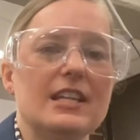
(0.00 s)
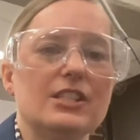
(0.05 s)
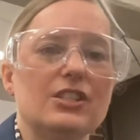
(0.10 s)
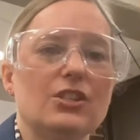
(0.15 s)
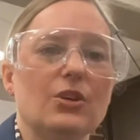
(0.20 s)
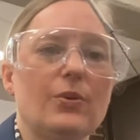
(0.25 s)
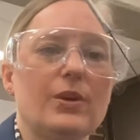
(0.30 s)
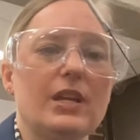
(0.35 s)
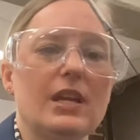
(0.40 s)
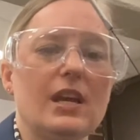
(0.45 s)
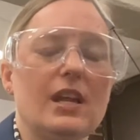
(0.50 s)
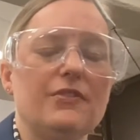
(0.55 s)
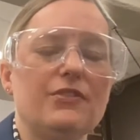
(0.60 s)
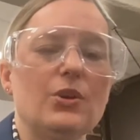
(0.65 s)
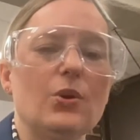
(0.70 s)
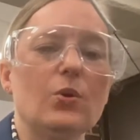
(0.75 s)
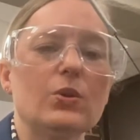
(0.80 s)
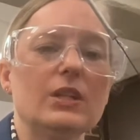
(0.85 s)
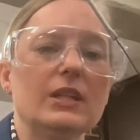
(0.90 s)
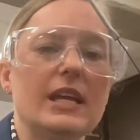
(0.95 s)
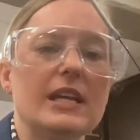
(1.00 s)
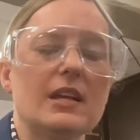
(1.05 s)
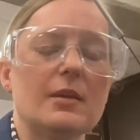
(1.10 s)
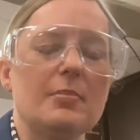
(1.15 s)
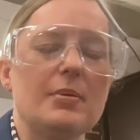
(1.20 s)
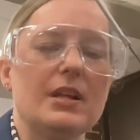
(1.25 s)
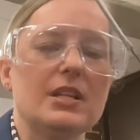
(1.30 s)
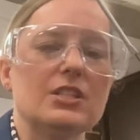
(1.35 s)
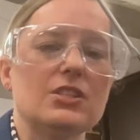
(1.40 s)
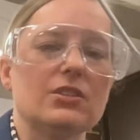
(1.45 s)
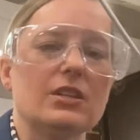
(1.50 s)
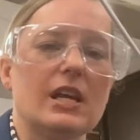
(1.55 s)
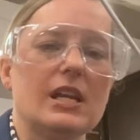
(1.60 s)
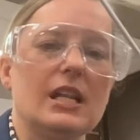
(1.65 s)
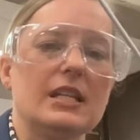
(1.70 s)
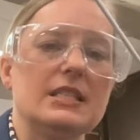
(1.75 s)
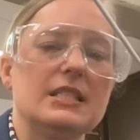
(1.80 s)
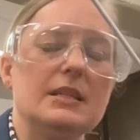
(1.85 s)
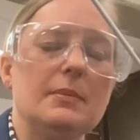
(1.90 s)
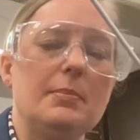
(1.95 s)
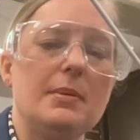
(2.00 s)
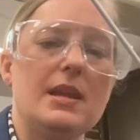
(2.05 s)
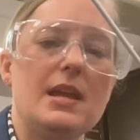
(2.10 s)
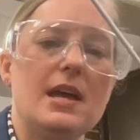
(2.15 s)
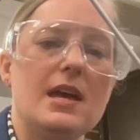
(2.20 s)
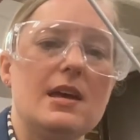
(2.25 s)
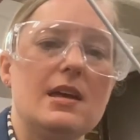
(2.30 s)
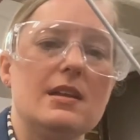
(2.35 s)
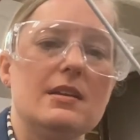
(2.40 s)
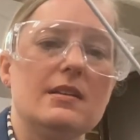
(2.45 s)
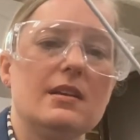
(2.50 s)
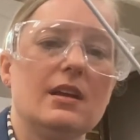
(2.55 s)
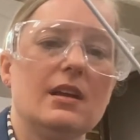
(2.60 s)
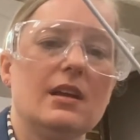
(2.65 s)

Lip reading: So again, if you put it like a pencil, kind of dip it in,